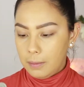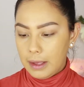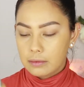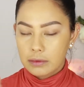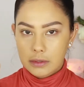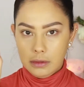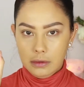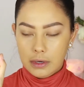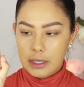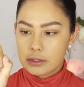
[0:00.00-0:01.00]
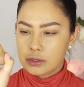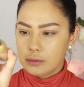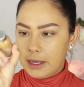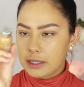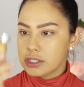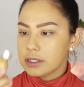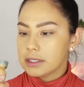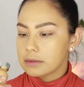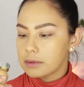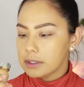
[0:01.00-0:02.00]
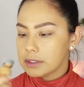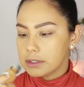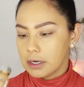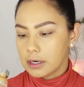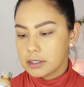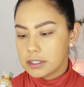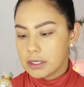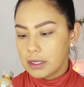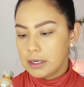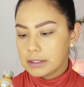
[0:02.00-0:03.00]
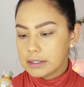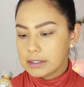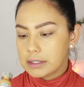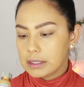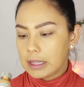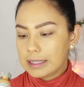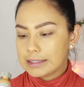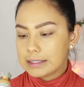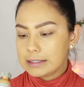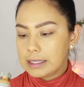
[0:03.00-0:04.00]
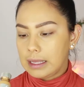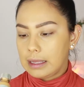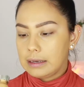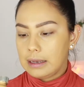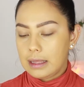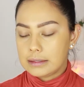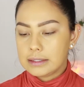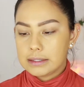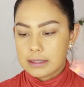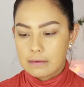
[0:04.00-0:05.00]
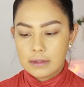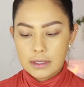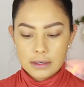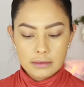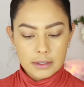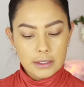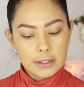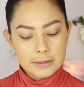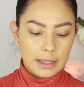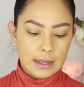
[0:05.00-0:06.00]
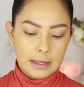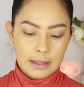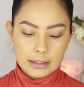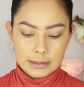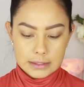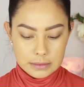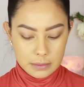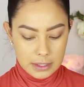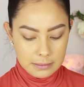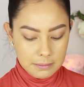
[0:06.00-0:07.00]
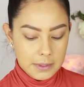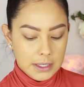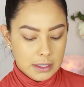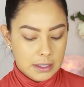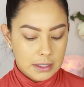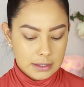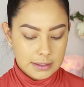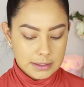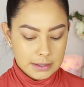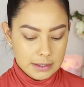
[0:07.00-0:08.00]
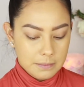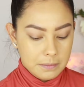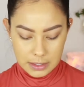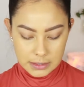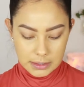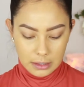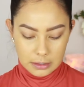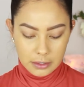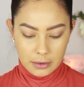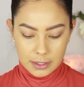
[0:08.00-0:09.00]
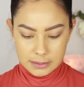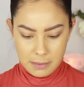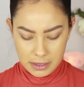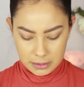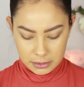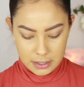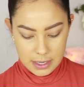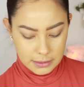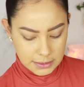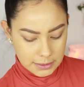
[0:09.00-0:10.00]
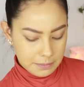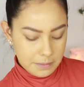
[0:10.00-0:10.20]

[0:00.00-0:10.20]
back with the L'Oreal True Match. This one is a darker shade. It's Classic Tan N7. And I like this one because it color corrects my under eyes.